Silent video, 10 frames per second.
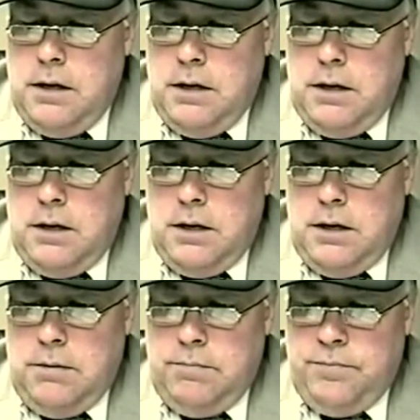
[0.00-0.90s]

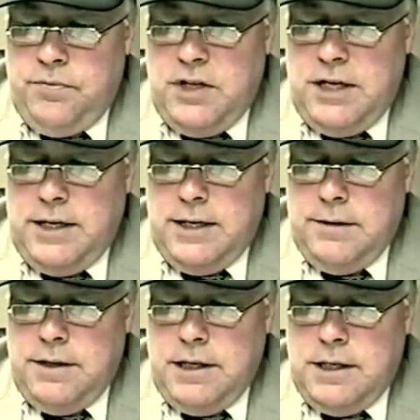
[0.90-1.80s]
um, they
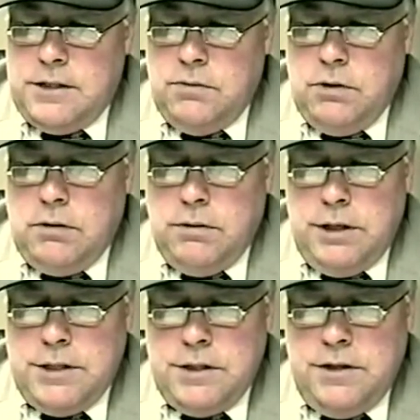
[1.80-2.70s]
got they got to work with
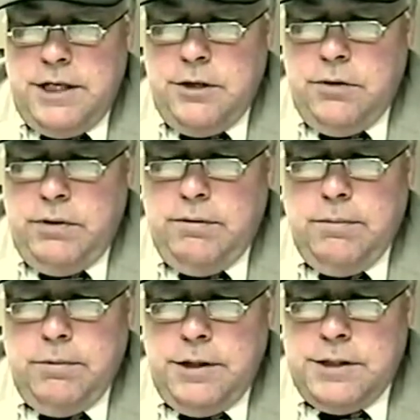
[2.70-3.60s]
us, and they know we were
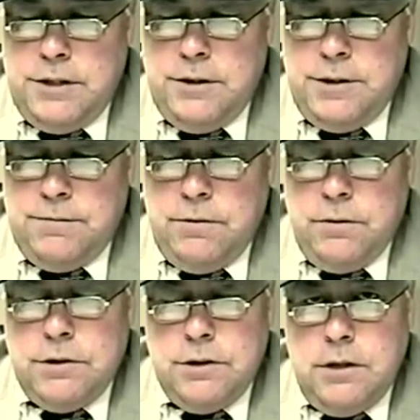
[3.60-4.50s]
pretty serious
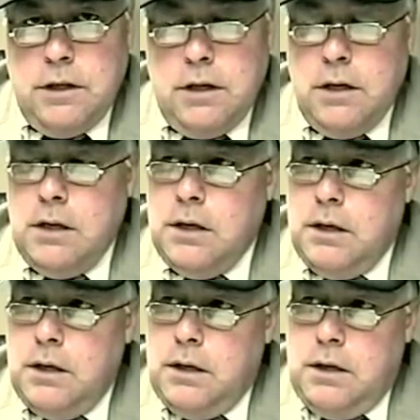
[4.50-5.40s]
folks, and. Uh,
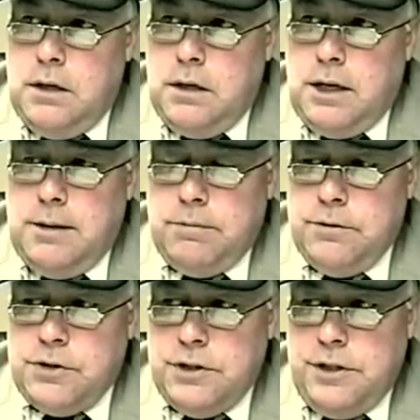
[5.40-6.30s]
I
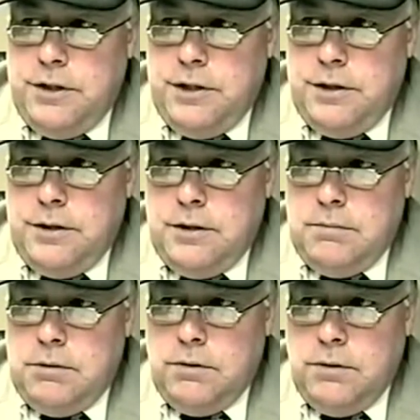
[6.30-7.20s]
personally think uh,
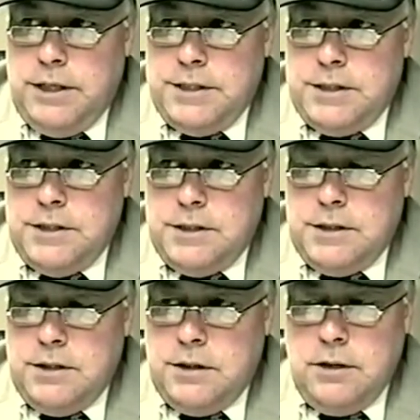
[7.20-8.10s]
Bo Gritz is
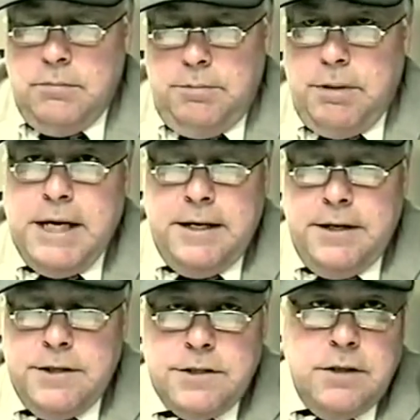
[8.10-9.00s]
uh, going to be painted
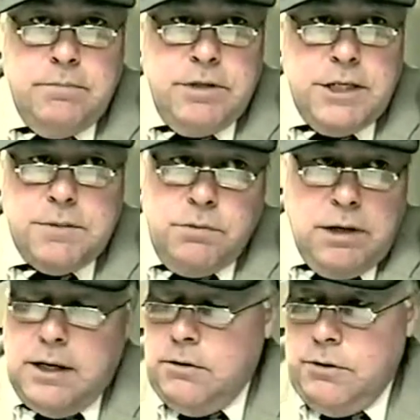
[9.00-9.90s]
as some
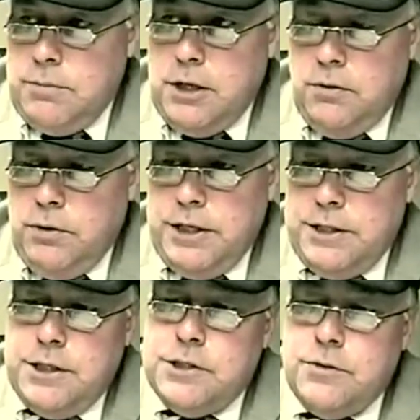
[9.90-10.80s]
desperado, no matter what he
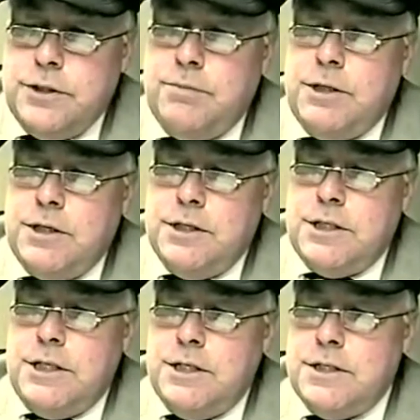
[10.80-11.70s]
does, only because
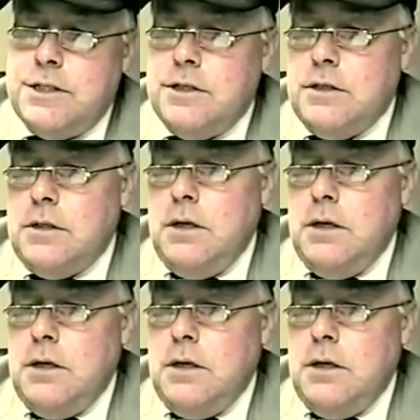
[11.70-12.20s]
he is uh,